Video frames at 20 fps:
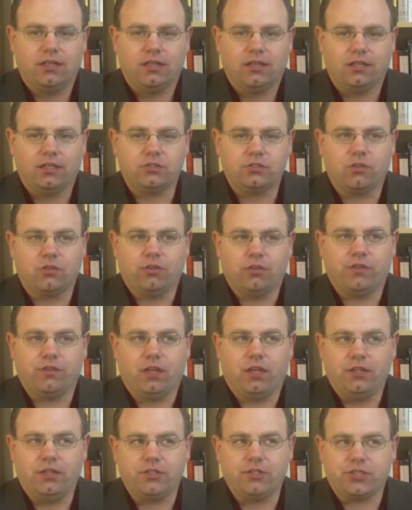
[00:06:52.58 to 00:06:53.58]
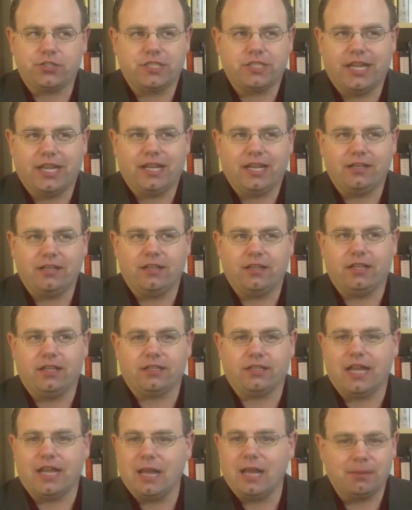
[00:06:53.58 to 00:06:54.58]
And so if you understand
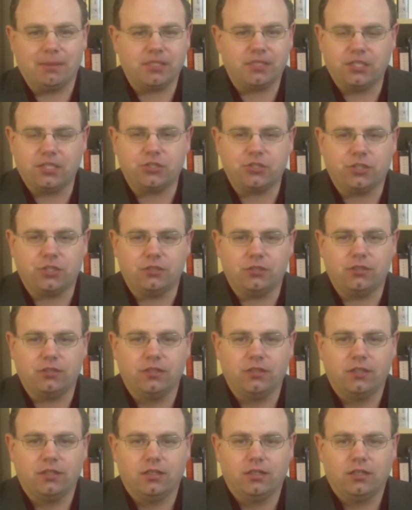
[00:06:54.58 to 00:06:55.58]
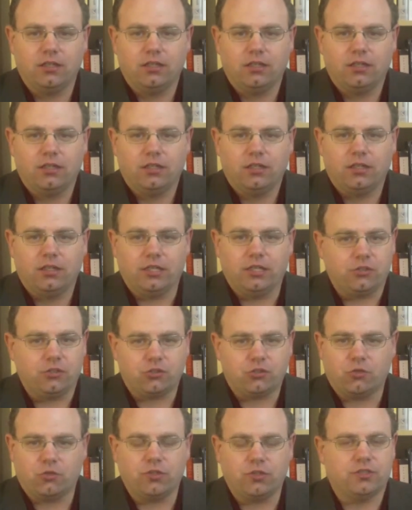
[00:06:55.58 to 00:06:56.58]
that competition
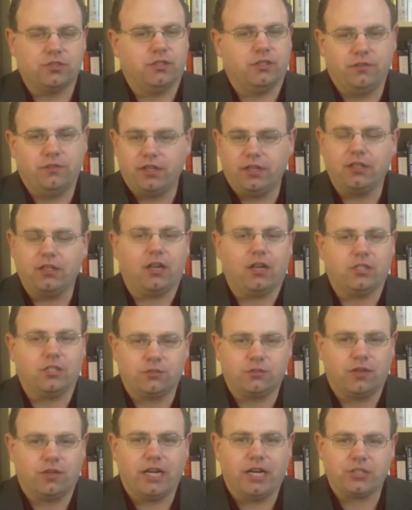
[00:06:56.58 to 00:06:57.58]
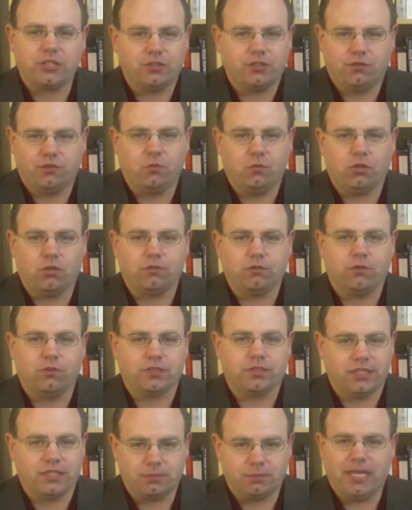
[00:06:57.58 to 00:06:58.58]
ensures that a very large fraction of the
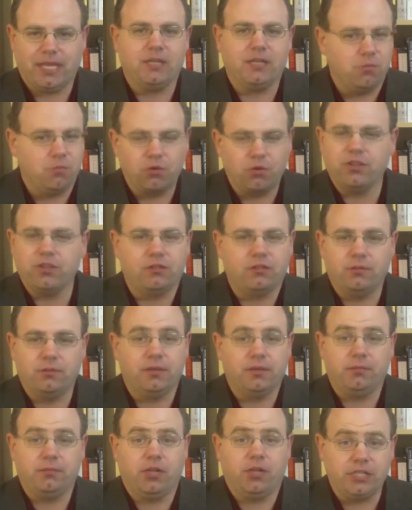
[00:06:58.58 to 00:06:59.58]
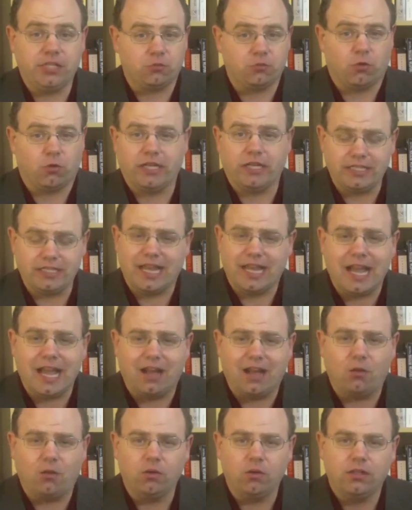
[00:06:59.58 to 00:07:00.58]
workforce gets paid more than the minimum wage right
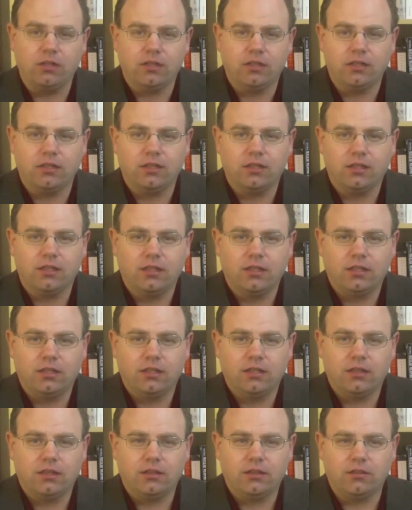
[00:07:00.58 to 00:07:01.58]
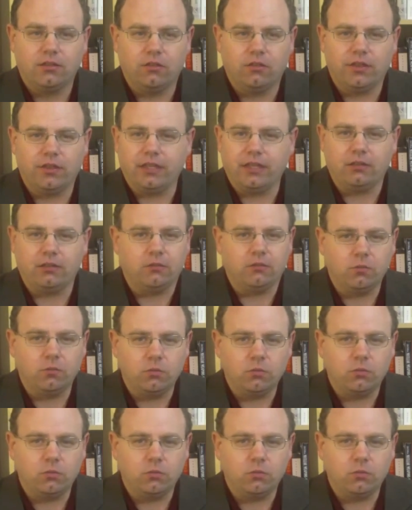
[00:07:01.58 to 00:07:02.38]
now, then